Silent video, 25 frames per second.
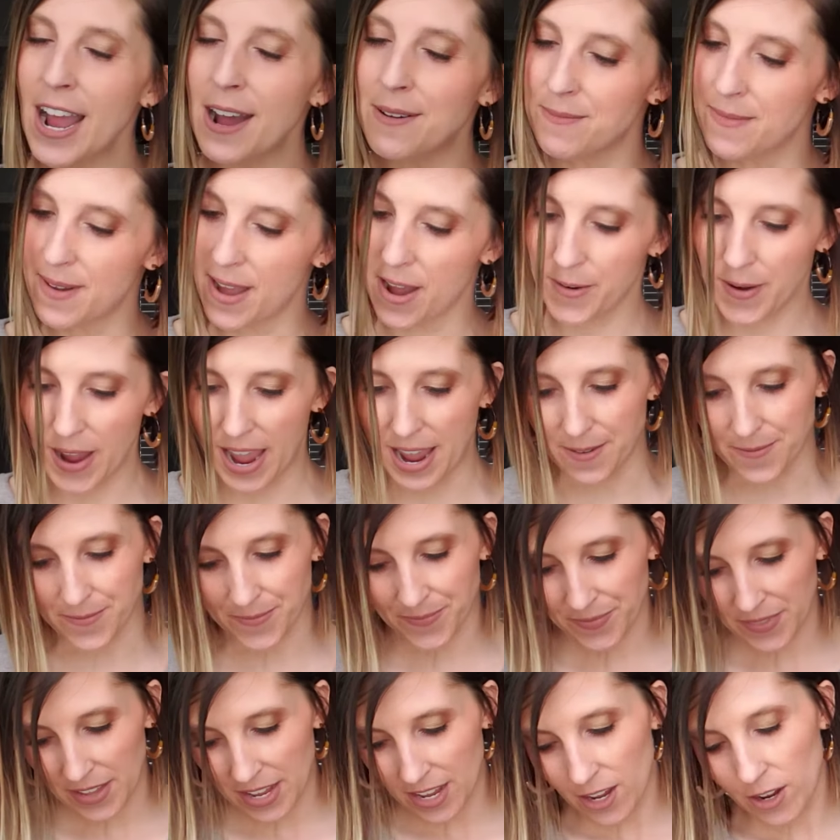job. Okay,
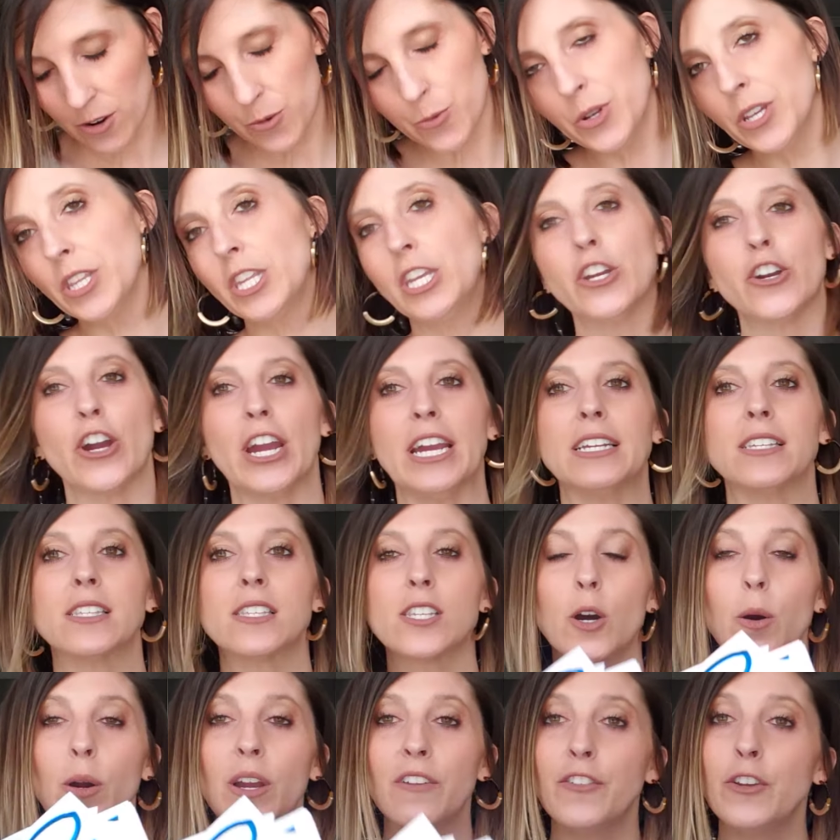really great.
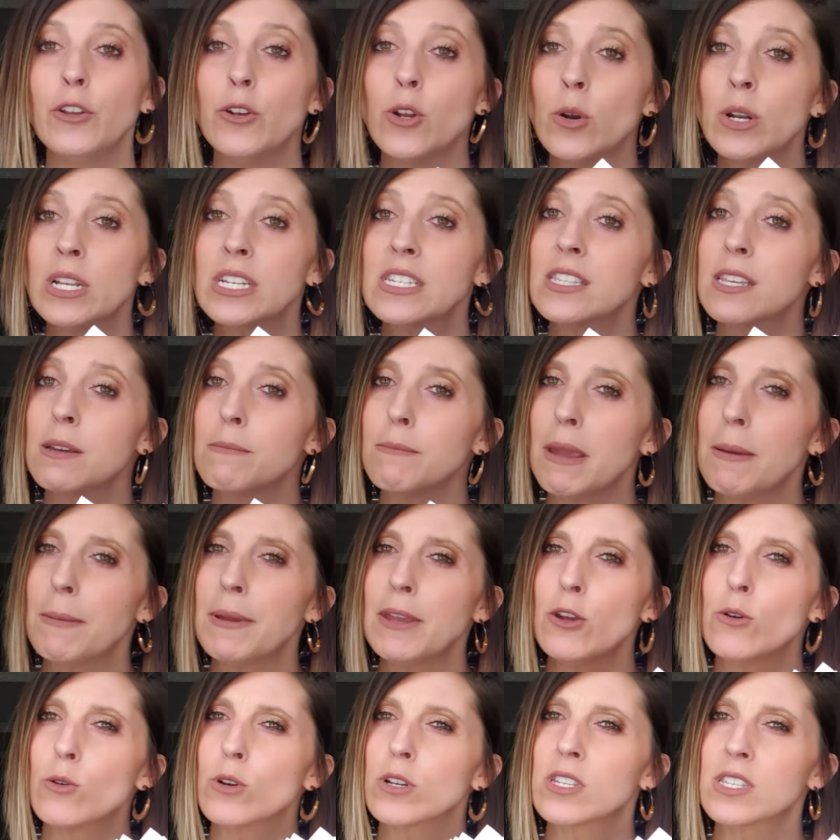So if you notice that maybe
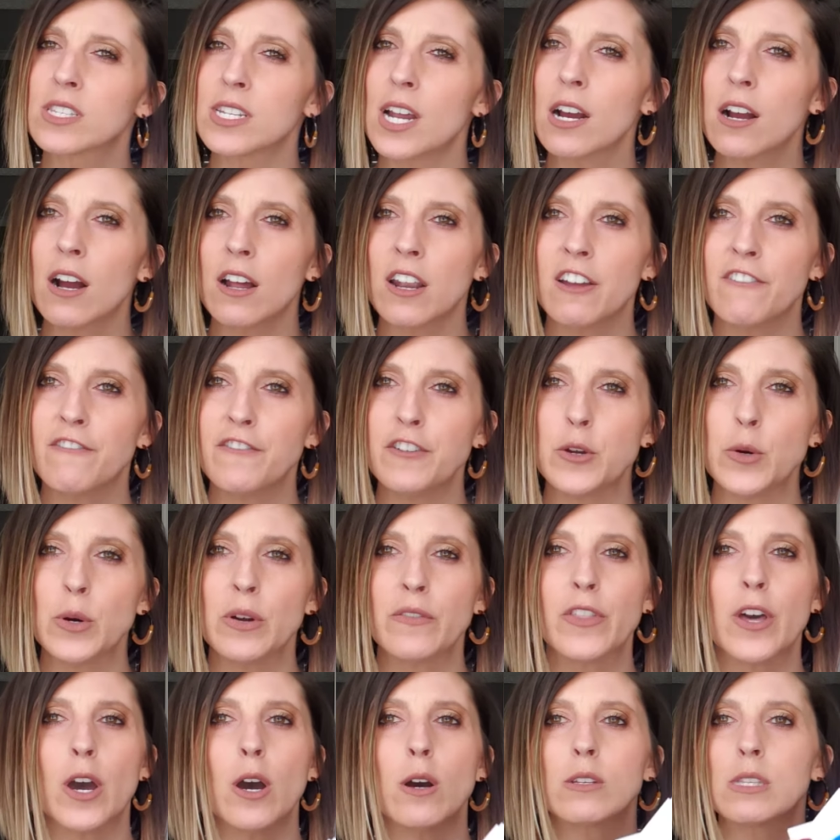you were stuck on a few
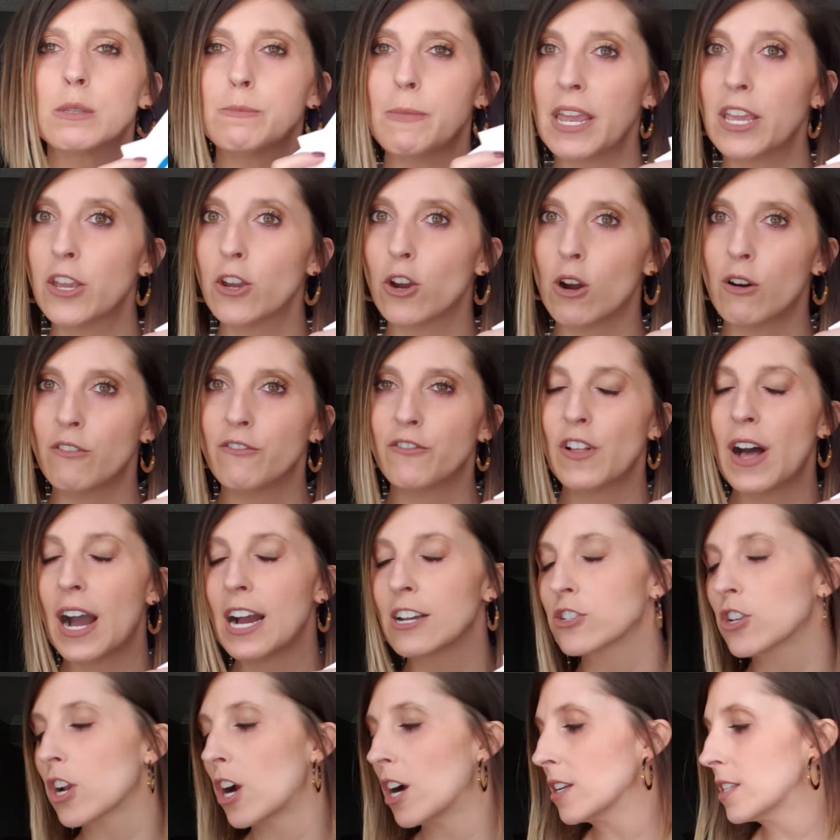of those, make your own
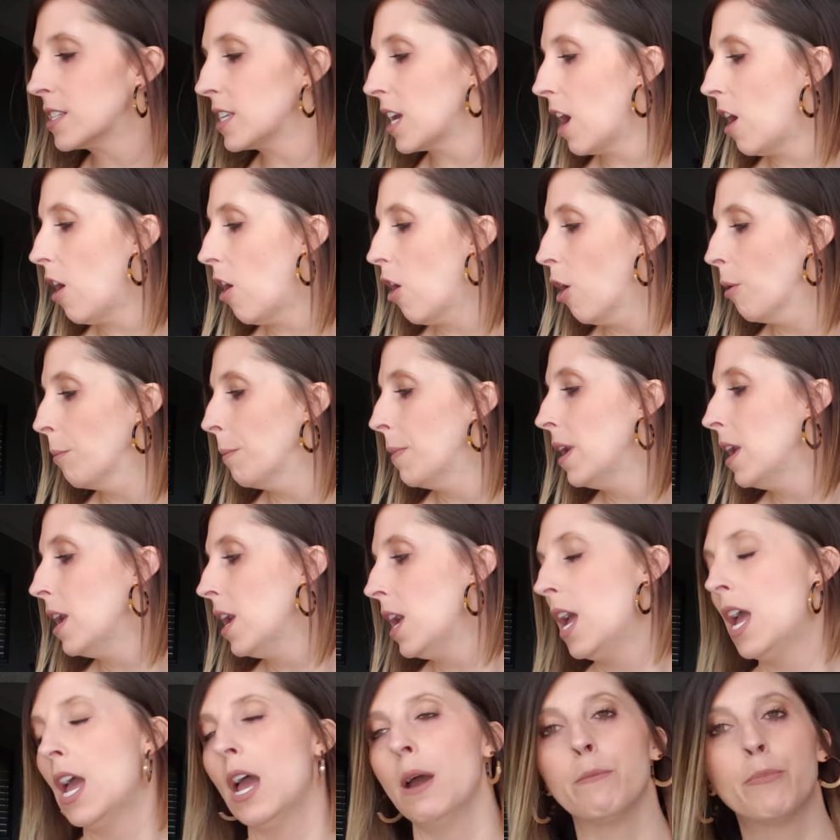flashcards at home
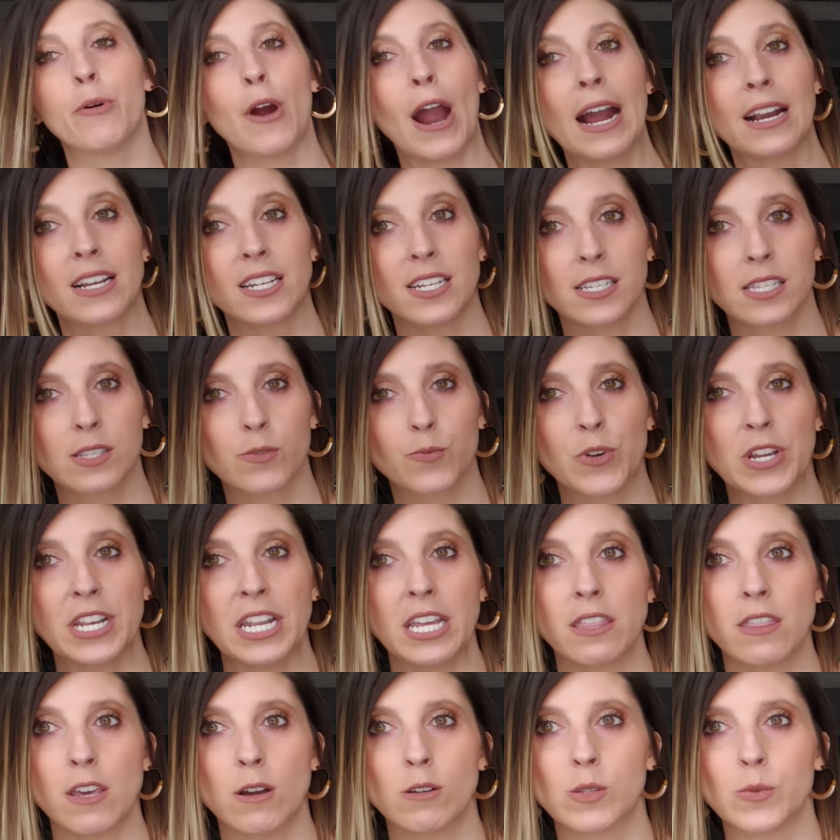and practice
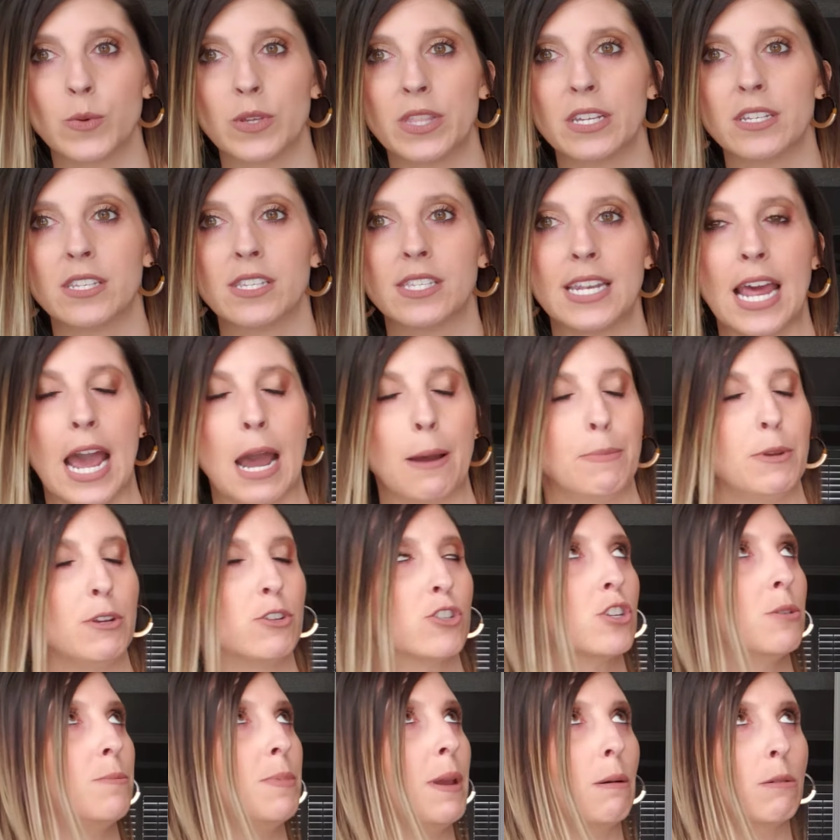reading those with a snap. You
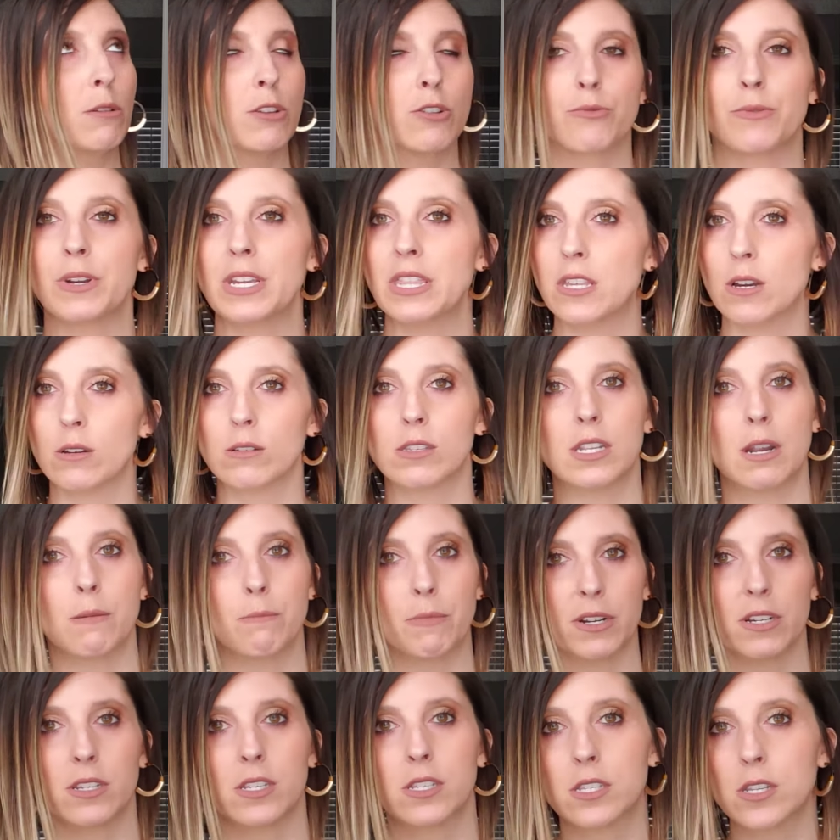should be able to read those
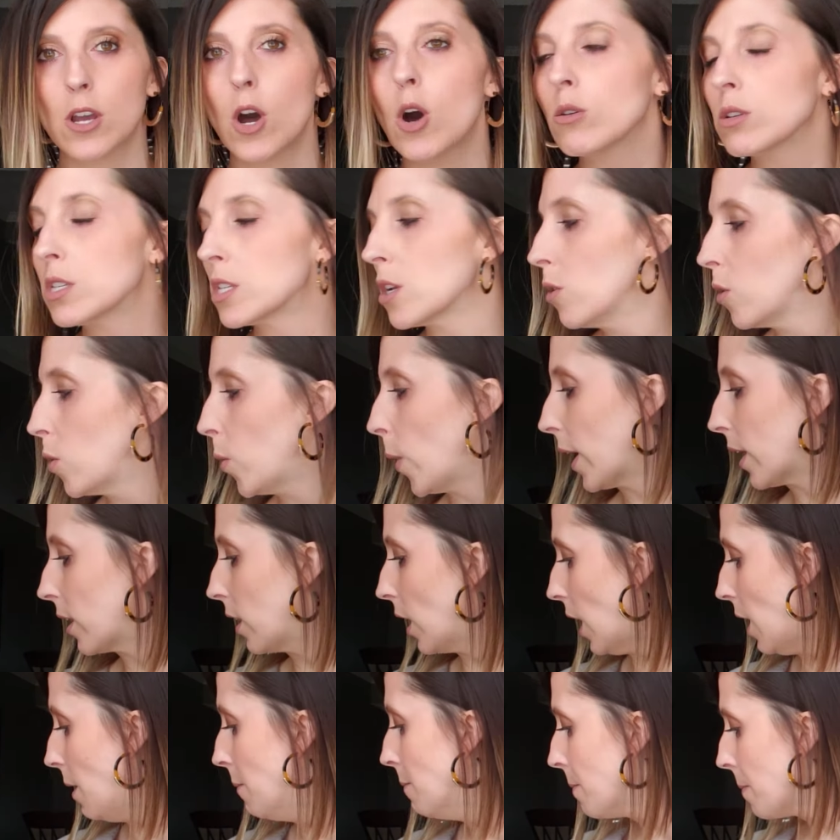numbers so
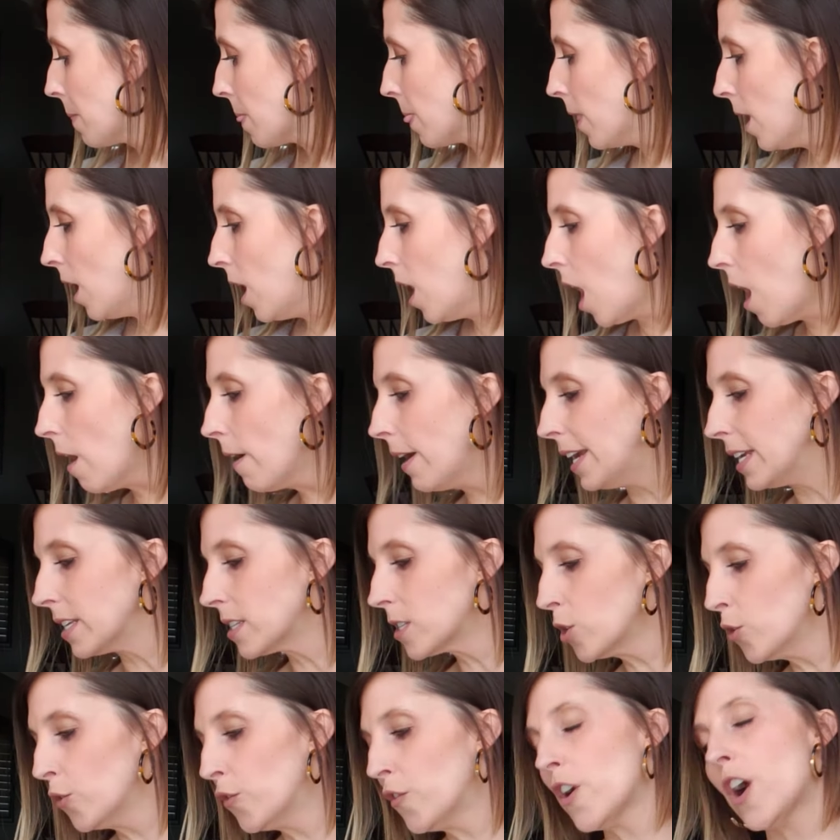quickly. All right,
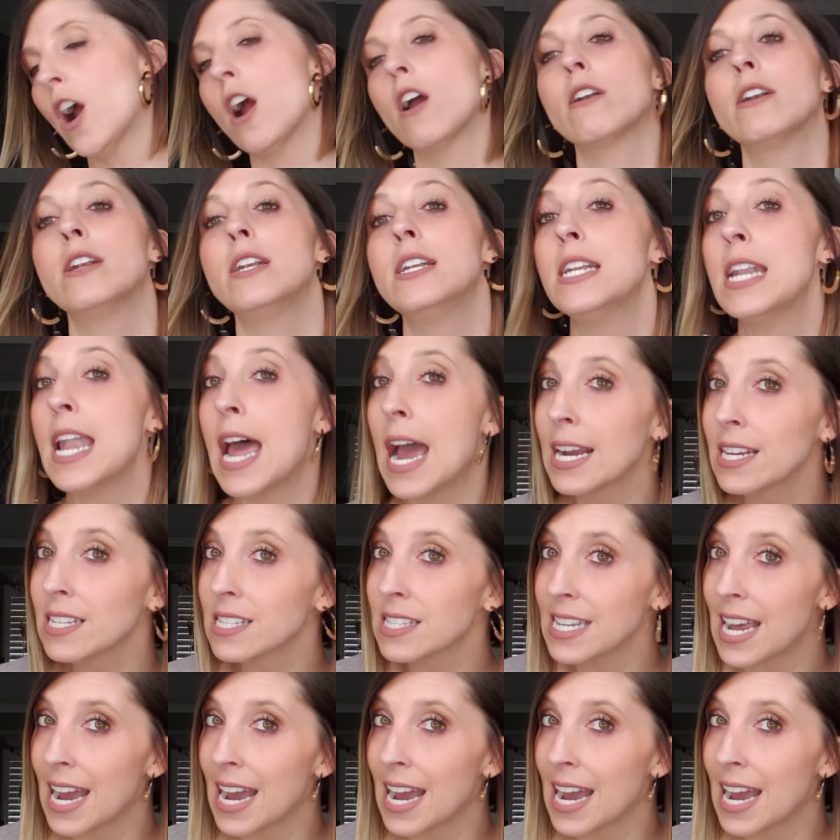so for our next